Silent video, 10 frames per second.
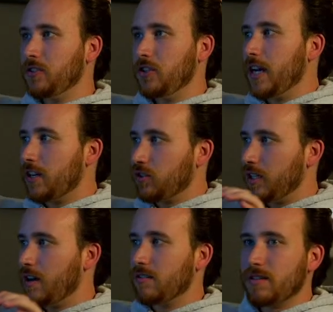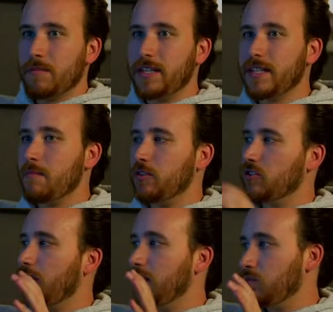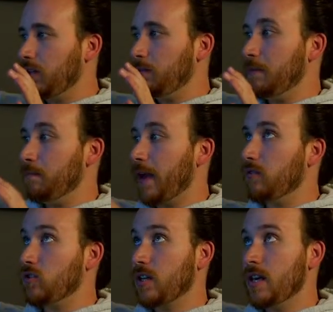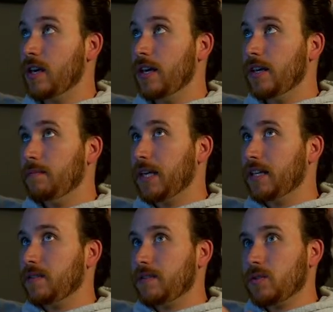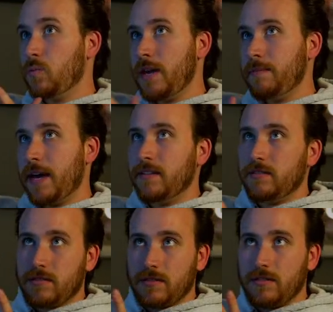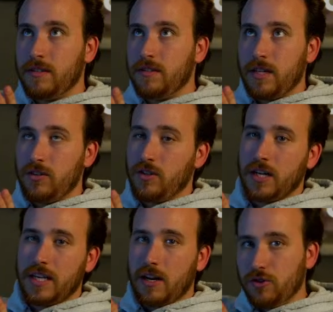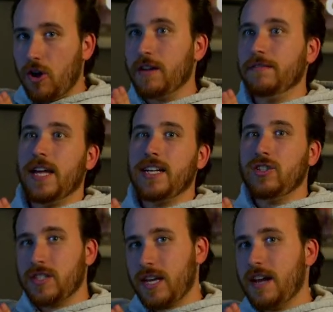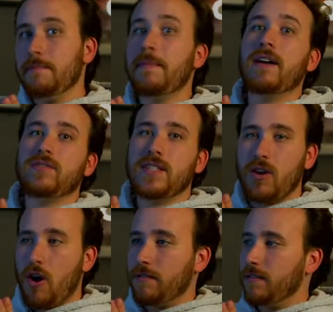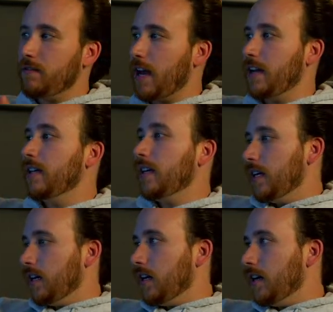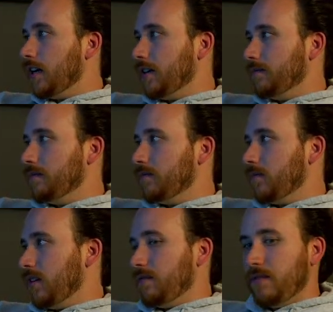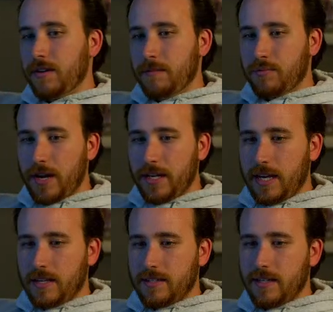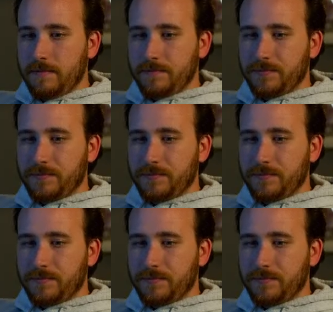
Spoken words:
you can actually customize how much light is really being bounced. Because if it's a white bounce, then you're going to get a lot of light just kind of bouncing off of that, very bright against it.